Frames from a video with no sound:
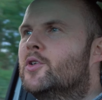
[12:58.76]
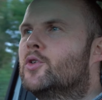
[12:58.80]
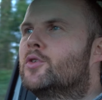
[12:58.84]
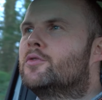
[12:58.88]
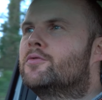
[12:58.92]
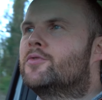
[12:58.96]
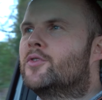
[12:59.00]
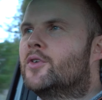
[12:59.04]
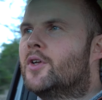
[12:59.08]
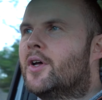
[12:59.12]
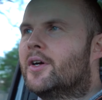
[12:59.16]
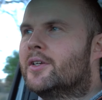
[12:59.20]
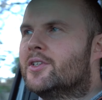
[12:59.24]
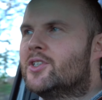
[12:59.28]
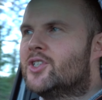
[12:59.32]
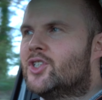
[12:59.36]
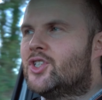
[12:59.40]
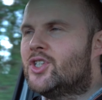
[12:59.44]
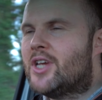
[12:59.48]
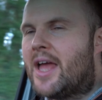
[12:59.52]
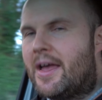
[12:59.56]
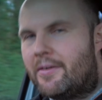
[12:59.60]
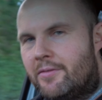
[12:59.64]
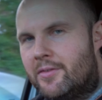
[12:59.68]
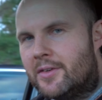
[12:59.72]
looking for
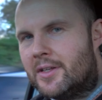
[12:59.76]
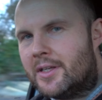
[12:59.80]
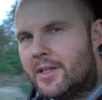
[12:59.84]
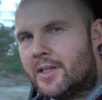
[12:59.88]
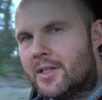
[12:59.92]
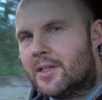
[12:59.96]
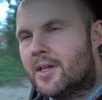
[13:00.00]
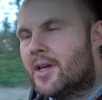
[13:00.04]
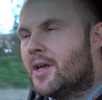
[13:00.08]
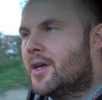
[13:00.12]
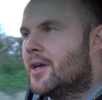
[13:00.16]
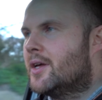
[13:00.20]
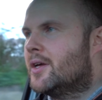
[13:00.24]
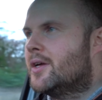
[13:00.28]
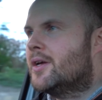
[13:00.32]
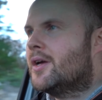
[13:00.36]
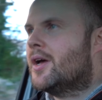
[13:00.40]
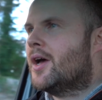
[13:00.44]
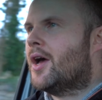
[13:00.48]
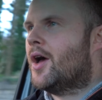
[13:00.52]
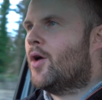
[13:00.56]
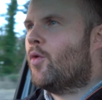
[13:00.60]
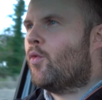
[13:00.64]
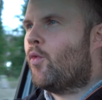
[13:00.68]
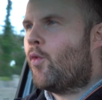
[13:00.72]
longevity,
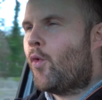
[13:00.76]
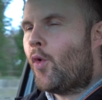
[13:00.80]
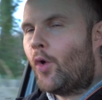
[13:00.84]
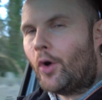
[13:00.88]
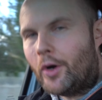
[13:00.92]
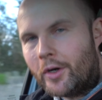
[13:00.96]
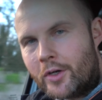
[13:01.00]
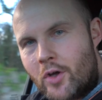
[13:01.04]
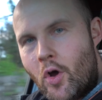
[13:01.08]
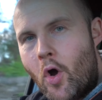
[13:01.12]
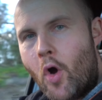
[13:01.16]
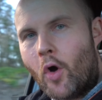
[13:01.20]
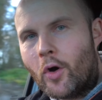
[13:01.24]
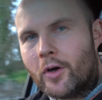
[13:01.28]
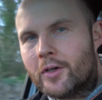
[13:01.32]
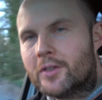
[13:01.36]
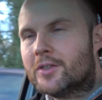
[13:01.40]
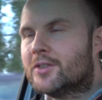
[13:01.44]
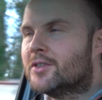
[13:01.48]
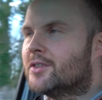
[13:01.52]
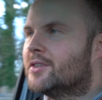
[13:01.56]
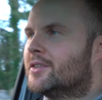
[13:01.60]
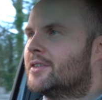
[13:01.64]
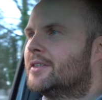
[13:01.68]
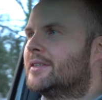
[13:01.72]
a
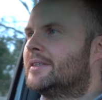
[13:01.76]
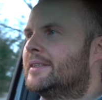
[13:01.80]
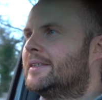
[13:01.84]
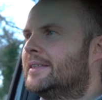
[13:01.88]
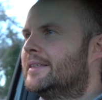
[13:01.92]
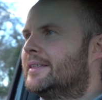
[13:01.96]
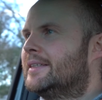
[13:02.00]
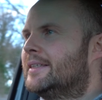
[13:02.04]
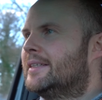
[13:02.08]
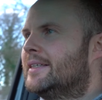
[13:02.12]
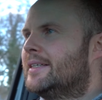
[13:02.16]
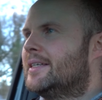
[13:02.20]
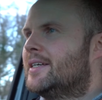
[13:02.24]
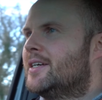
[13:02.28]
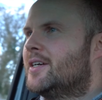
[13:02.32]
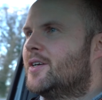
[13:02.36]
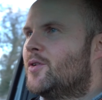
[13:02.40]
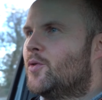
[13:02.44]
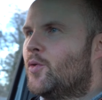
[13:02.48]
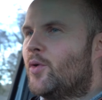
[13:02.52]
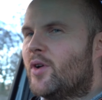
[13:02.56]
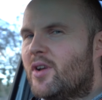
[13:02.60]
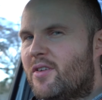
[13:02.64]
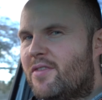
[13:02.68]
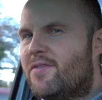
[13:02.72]
workhorse
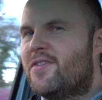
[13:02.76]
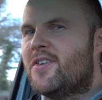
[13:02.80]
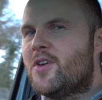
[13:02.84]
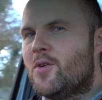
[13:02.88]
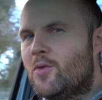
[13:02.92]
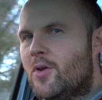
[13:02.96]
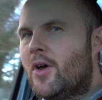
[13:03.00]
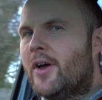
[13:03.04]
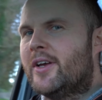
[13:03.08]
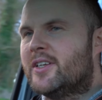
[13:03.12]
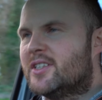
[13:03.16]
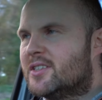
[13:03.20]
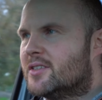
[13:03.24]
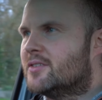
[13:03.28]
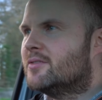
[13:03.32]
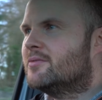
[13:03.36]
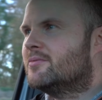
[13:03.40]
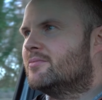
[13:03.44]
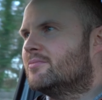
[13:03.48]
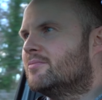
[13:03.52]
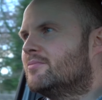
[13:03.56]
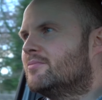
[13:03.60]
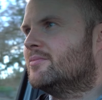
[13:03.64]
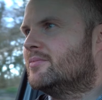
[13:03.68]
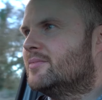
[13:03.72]
with a few nice
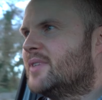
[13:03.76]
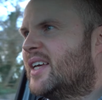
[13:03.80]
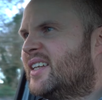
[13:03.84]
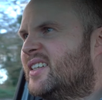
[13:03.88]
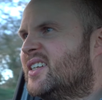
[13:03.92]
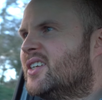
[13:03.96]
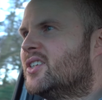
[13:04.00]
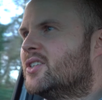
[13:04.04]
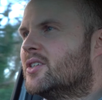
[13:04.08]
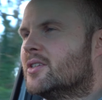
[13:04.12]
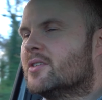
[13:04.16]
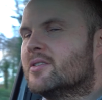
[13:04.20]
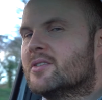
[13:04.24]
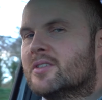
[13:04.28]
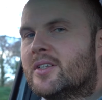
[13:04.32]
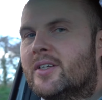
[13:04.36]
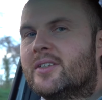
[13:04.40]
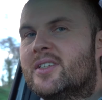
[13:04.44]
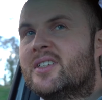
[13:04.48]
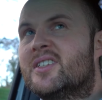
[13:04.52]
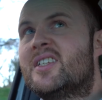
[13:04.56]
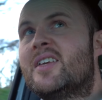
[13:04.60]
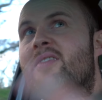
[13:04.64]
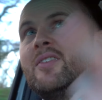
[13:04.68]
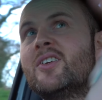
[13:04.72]
additions,
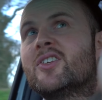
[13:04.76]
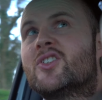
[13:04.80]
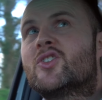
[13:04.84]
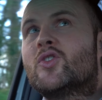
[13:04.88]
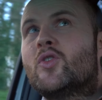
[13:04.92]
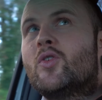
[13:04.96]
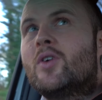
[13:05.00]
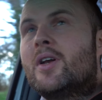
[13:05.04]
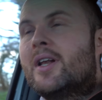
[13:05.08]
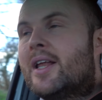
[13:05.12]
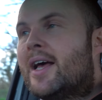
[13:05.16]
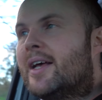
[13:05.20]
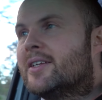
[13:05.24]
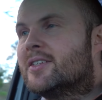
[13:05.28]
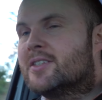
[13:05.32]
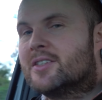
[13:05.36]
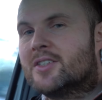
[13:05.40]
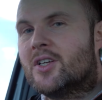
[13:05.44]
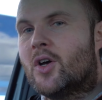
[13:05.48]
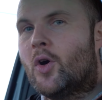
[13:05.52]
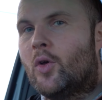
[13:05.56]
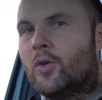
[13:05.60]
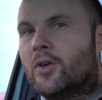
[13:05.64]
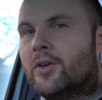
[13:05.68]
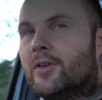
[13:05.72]
like there's even a sunglasses
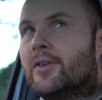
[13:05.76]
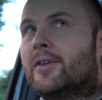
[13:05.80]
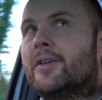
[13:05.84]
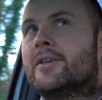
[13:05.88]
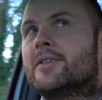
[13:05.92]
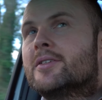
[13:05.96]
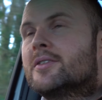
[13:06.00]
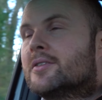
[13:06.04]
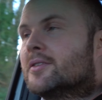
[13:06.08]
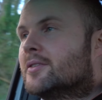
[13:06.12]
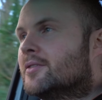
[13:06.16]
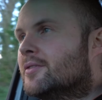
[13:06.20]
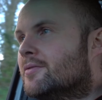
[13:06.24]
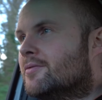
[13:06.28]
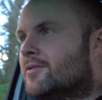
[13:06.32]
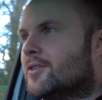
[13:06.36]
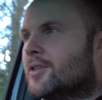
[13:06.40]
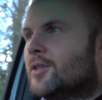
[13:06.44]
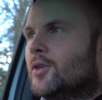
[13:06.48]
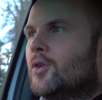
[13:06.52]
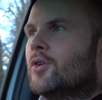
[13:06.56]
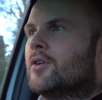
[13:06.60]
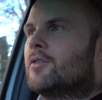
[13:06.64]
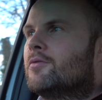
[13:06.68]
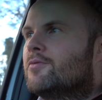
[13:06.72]
holder in this. If
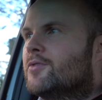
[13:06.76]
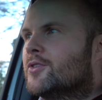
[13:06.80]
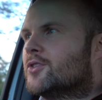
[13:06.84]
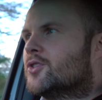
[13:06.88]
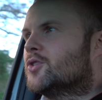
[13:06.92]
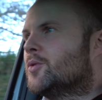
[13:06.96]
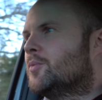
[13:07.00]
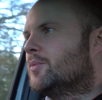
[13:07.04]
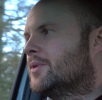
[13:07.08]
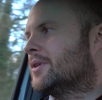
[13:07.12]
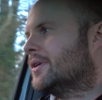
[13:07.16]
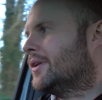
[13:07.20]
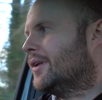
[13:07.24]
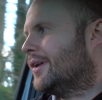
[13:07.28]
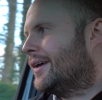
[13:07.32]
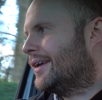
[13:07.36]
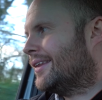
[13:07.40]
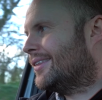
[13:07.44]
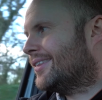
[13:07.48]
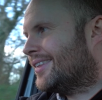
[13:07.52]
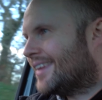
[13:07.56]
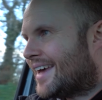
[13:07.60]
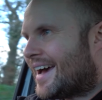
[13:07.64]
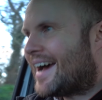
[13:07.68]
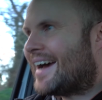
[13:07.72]
you're looking for something
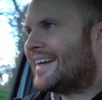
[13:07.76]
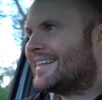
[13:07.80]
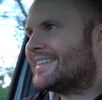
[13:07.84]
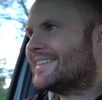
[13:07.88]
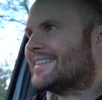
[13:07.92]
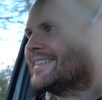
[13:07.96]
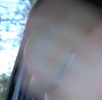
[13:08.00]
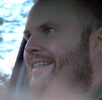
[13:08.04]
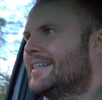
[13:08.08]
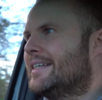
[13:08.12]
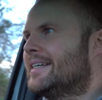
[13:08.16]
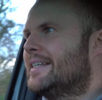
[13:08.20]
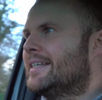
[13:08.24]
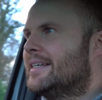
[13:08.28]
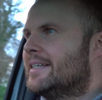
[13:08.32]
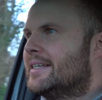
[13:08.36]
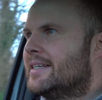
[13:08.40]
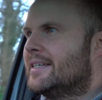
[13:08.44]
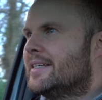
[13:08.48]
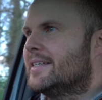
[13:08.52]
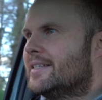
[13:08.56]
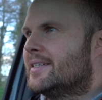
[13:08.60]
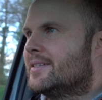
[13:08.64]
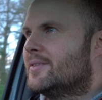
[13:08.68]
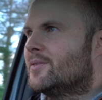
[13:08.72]
like that,
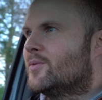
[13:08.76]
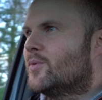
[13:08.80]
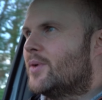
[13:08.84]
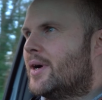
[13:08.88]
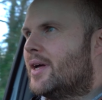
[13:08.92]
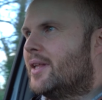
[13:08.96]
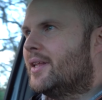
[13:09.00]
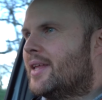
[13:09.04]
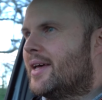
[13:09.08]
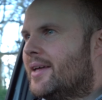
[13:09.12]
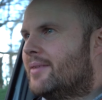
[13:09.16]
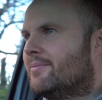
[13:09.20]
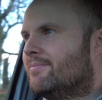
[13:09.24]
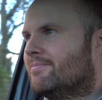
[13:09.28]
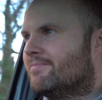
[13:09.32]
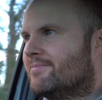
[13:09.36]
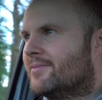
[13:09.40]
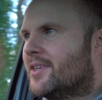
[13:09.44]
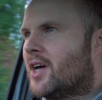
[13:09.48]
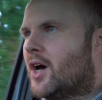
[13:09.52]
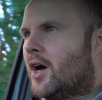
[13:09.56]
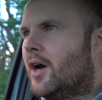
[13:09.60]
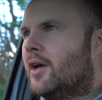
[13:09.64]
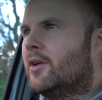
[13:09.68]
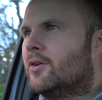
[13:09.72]
well then
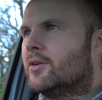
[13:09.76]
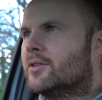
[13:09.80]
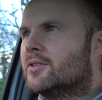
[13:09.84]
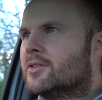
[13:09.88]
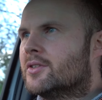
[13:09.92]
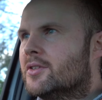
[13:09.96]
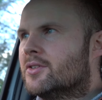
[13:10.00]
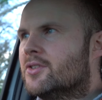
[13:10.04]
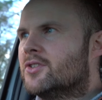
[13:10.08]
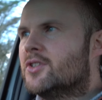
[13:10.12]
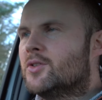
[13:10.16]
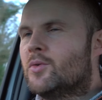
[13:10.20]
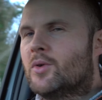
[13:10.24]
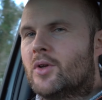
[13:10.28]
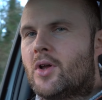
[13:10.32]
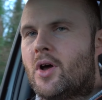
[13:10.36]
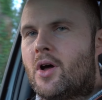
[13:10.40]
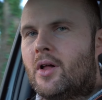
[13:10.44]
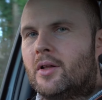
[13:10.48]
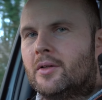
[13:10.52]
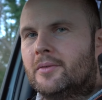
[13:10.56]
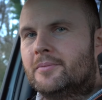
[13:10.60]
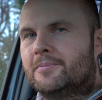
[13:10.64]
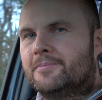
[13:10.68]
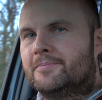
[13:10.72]
the Hilux can do it
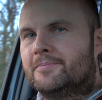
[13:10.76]
all.